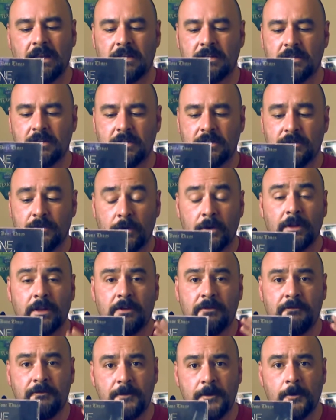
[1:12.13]
It's it's really
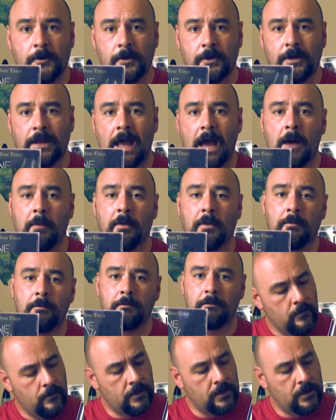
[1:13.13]
a feel good album.